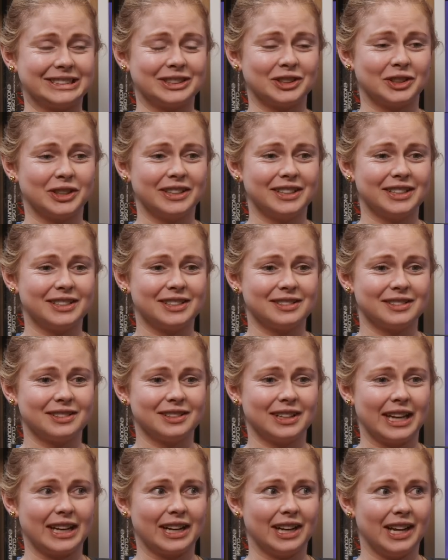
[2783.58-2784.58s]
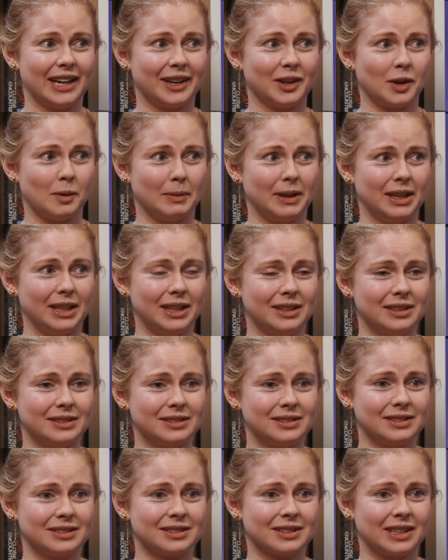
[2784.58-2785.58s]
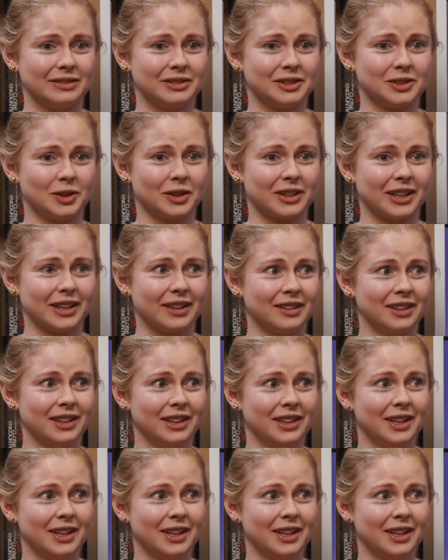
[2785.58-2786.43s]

sorry, this isn't like light comedy. It's just kind of shocking.